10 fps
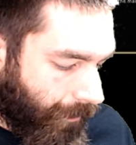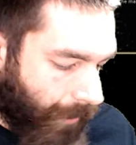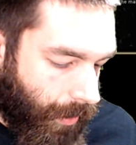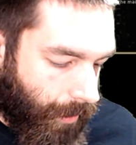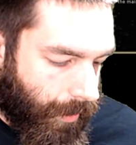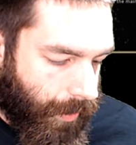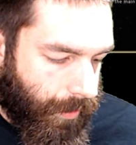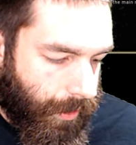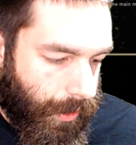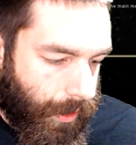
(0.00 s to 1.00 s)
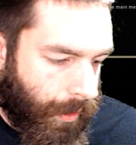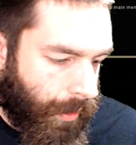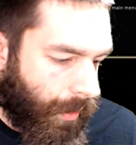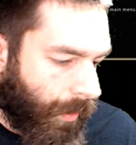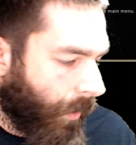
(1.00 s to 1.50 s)
better than the
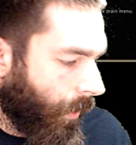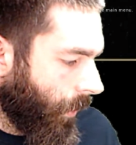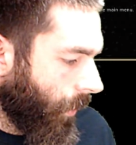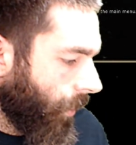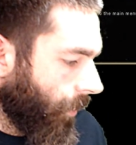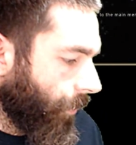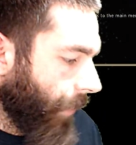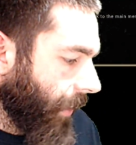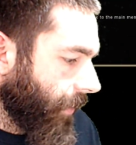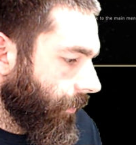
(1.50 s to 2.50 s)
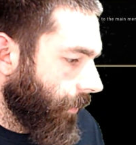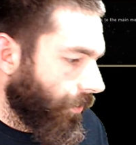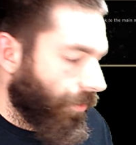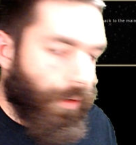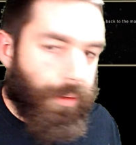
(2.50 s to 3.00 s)
base
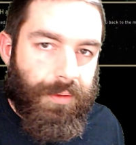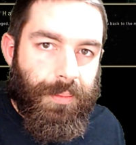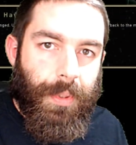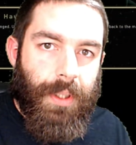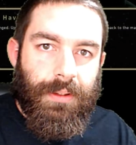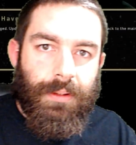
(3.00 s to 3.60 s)
controllers, but